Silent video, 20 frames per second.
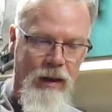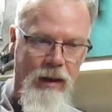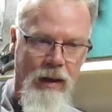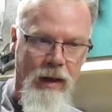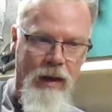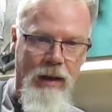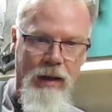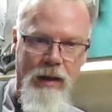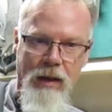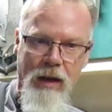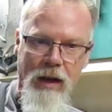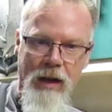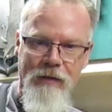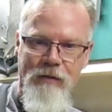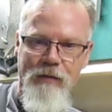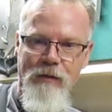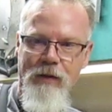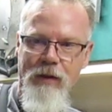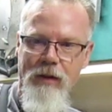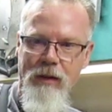on a
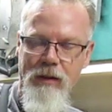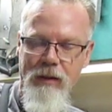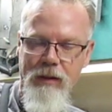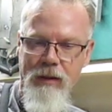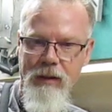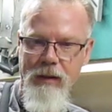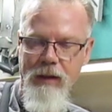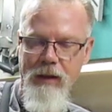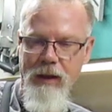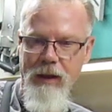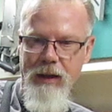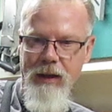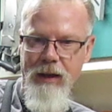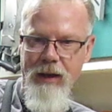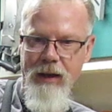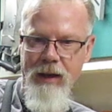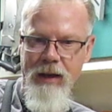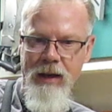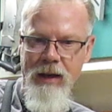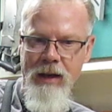knife
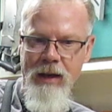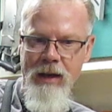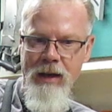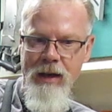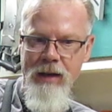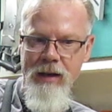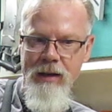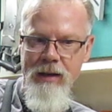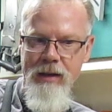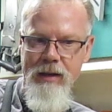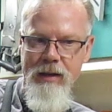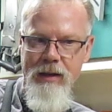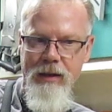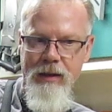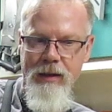and